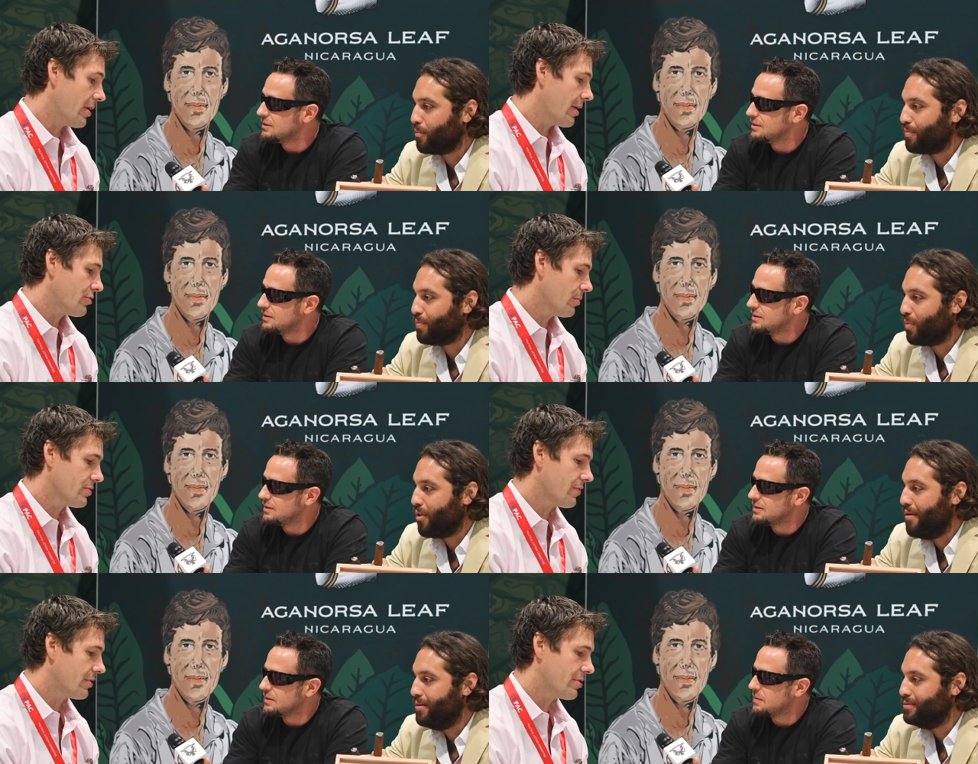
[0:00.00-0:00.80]
Speaker 1: in terms
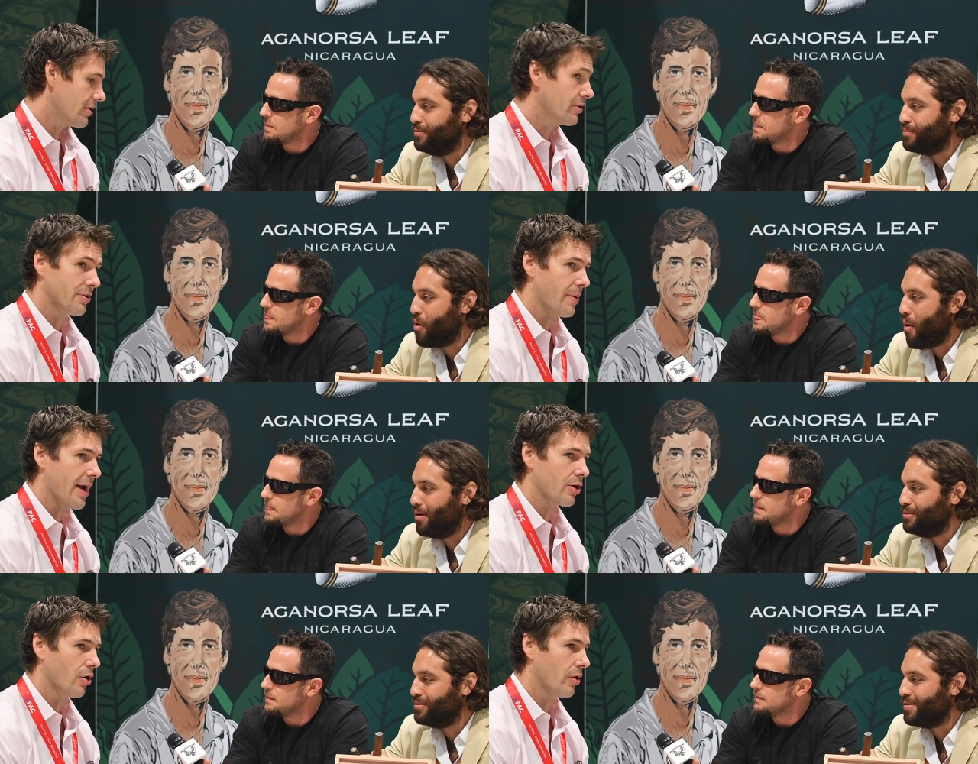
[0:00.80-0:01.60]
of the, t- the
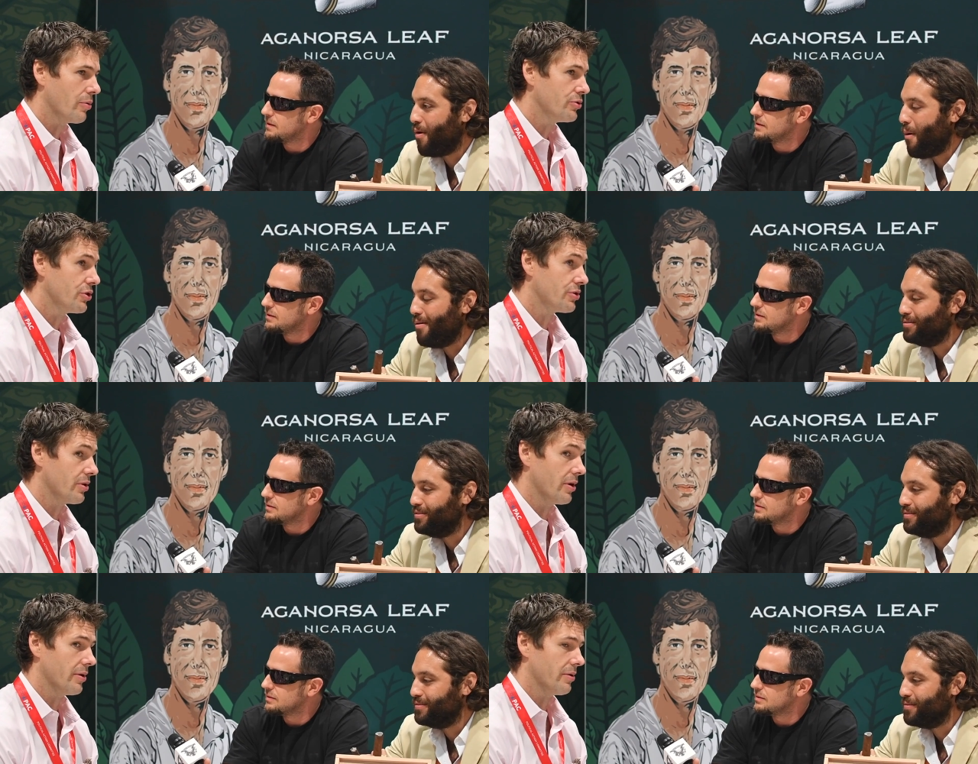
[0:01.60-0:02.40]
tobacco, it was just
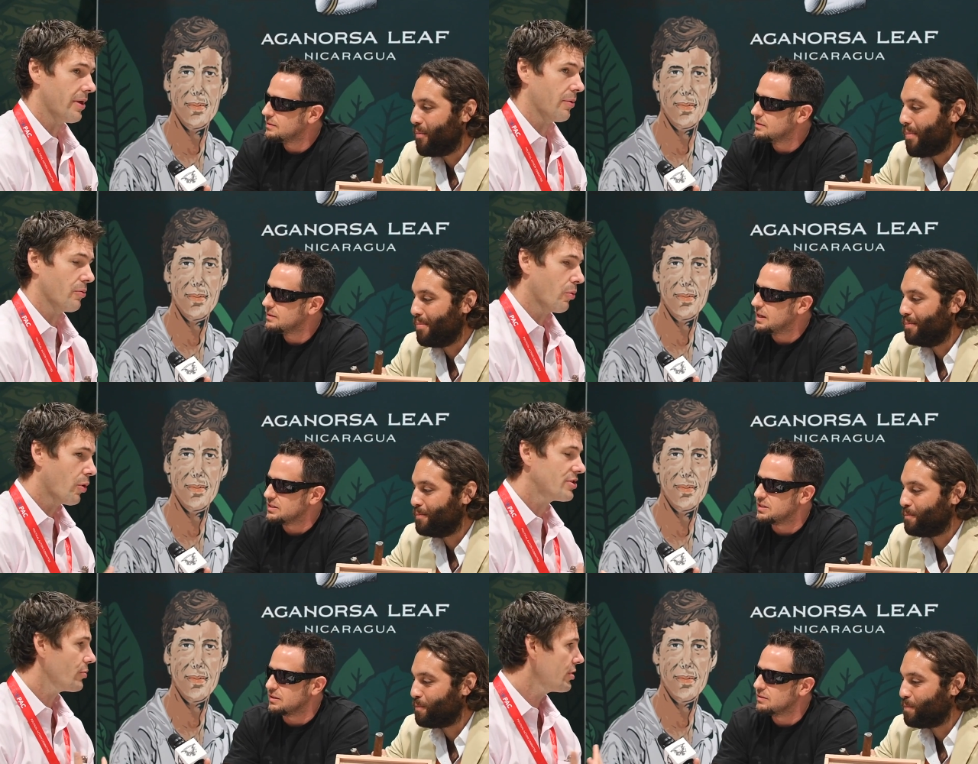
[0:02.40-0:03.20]
uh, that Instant.
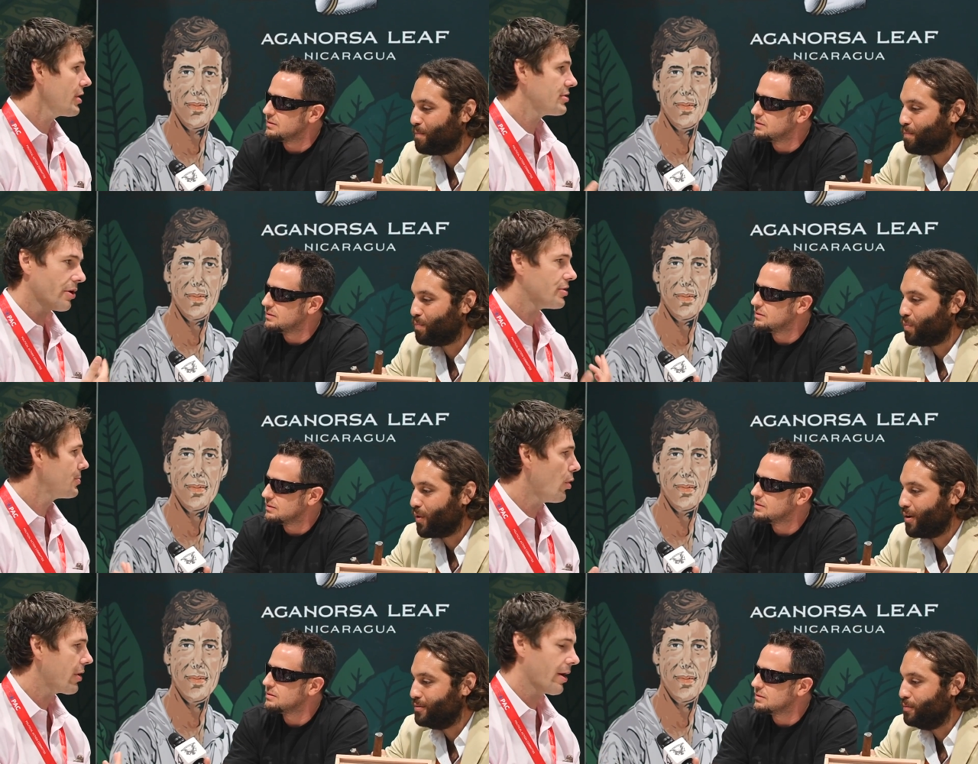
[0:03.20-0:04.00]
once once I started
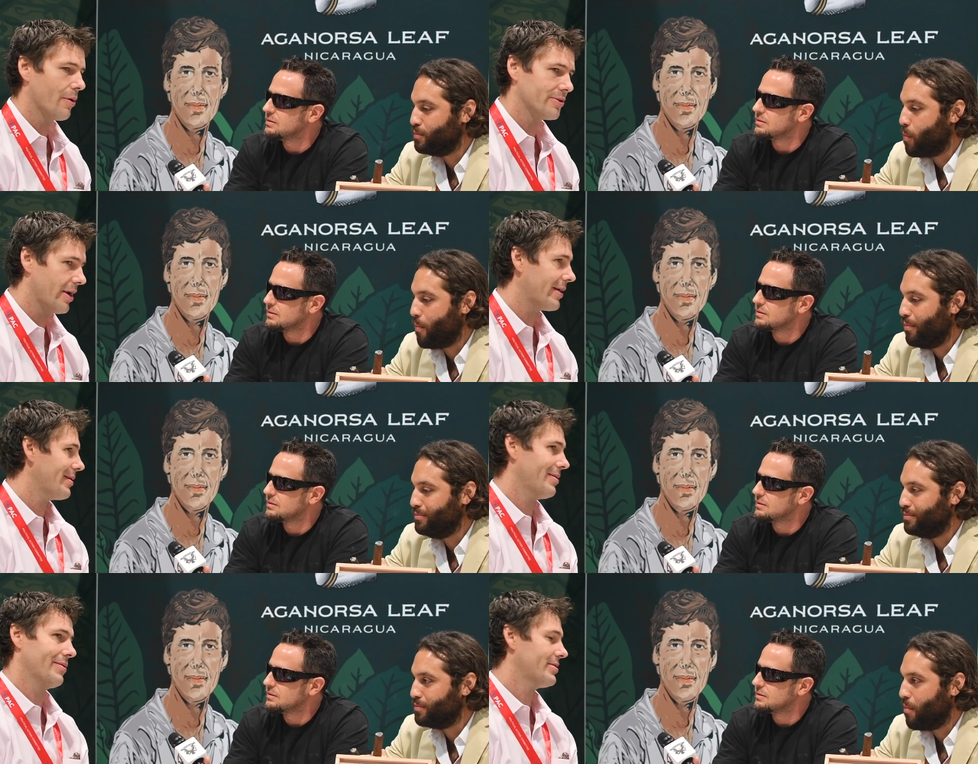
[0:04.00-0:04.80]
smoking, I was like,
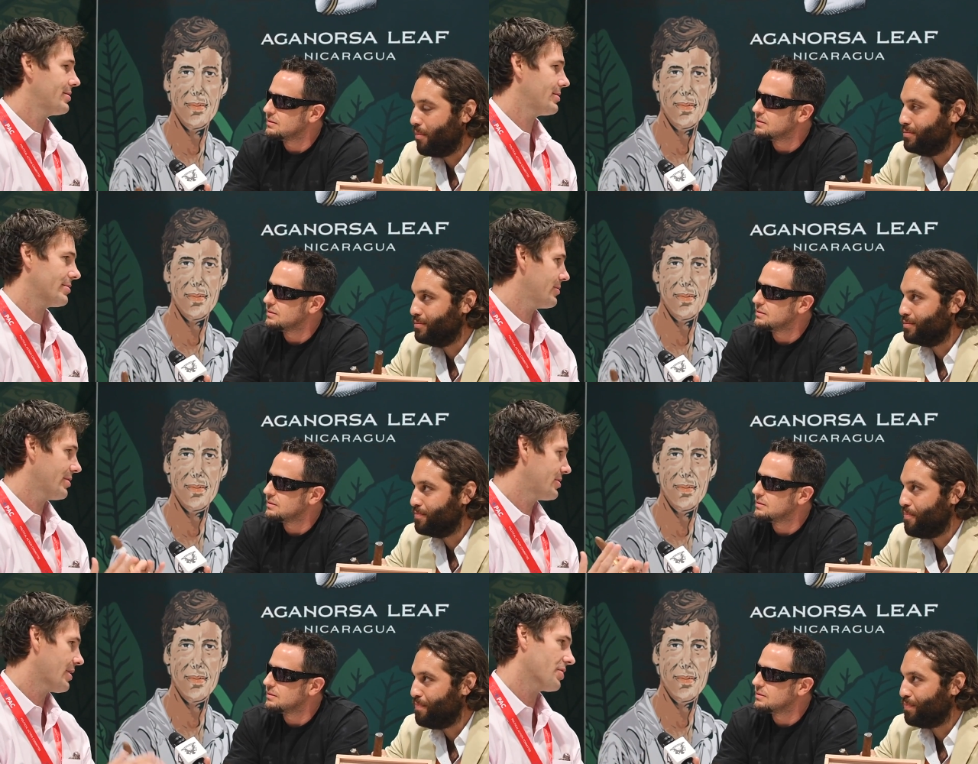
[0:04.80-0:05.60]
this is
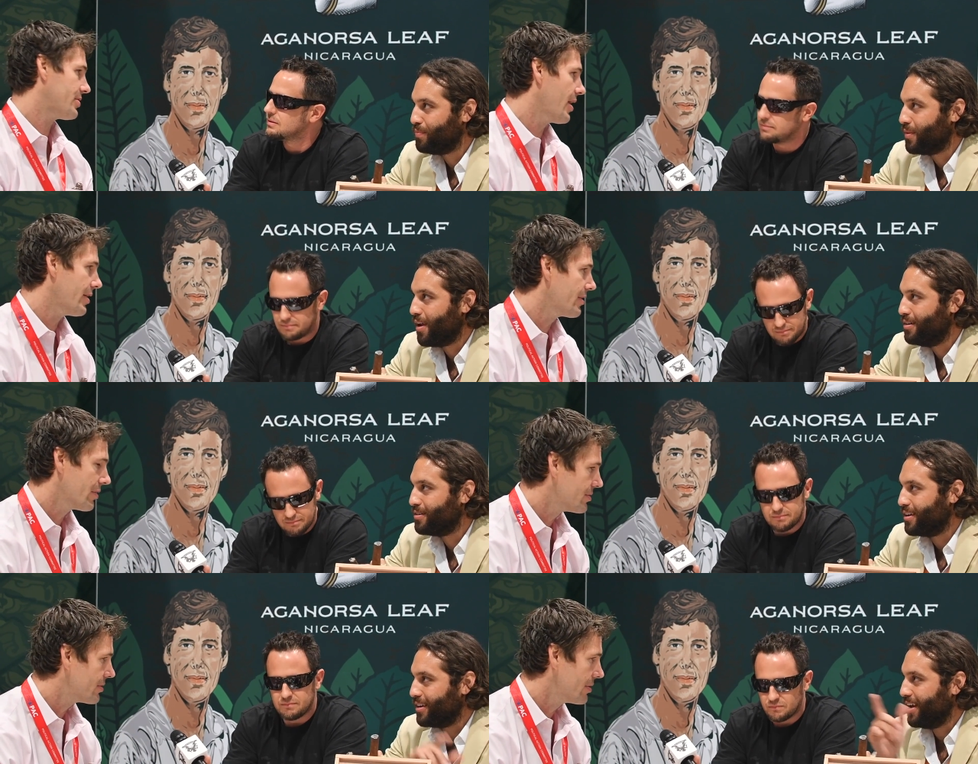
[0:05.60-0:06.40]
this is outstanding.
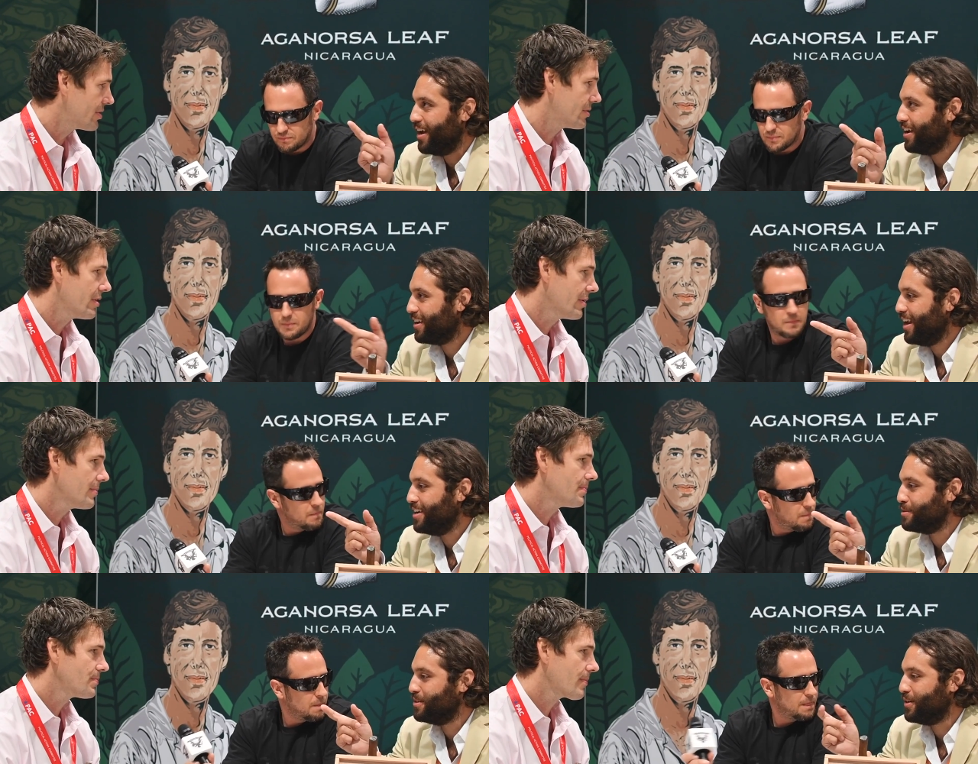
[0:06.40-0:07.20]
There's this is. Can I
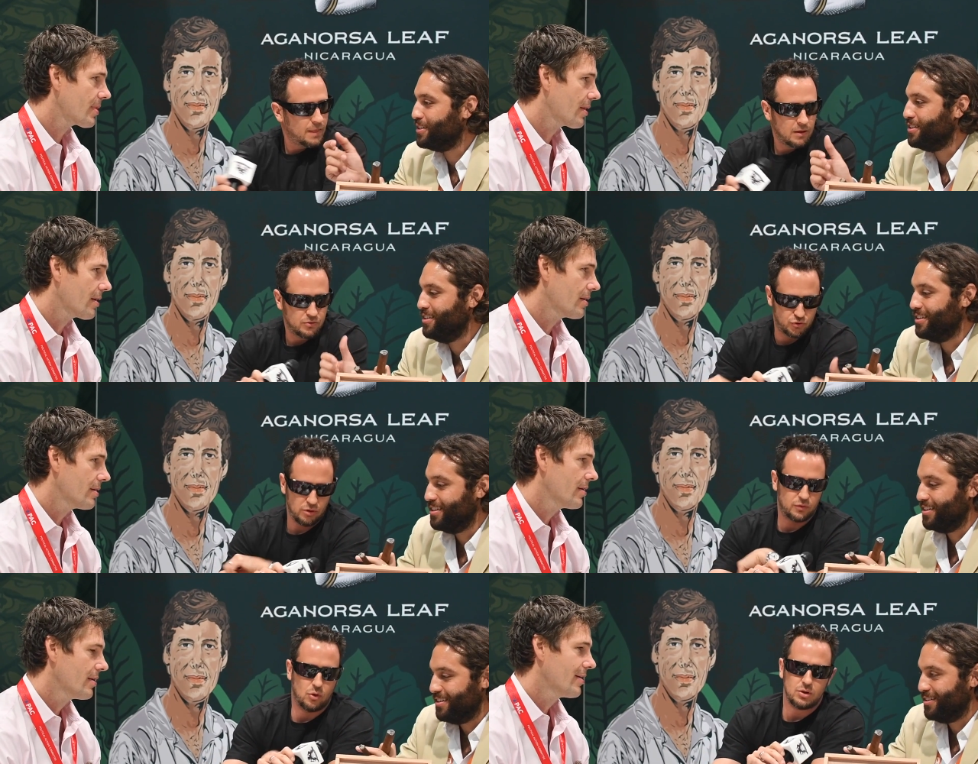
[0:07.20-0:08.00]
ask them a question? Sure,
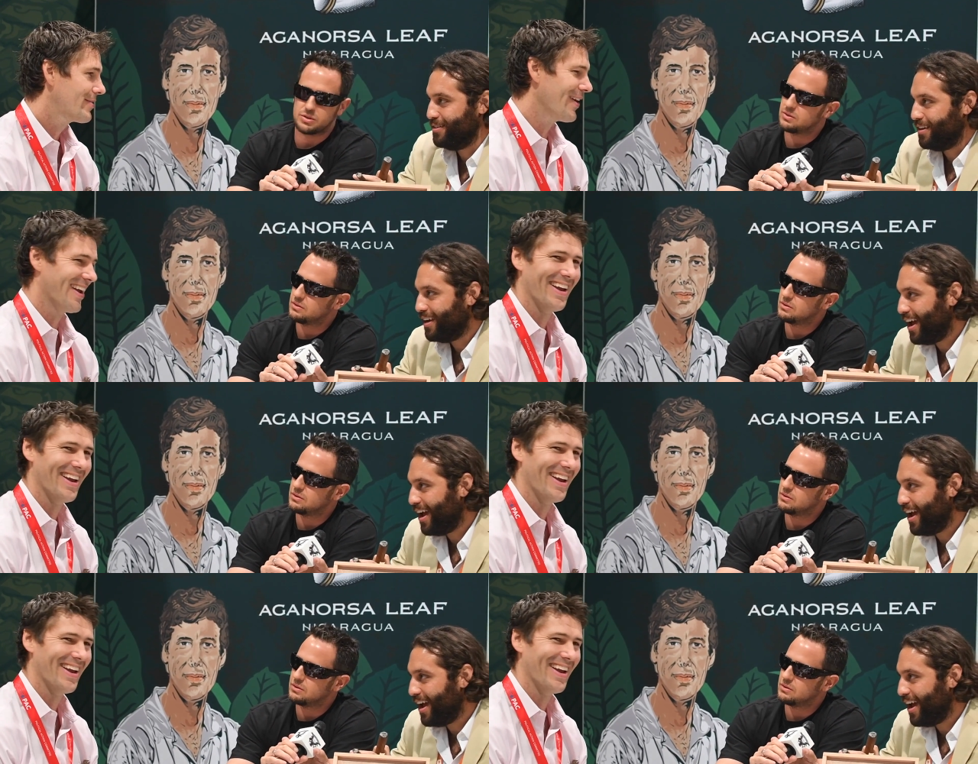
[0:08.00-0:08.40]
of course.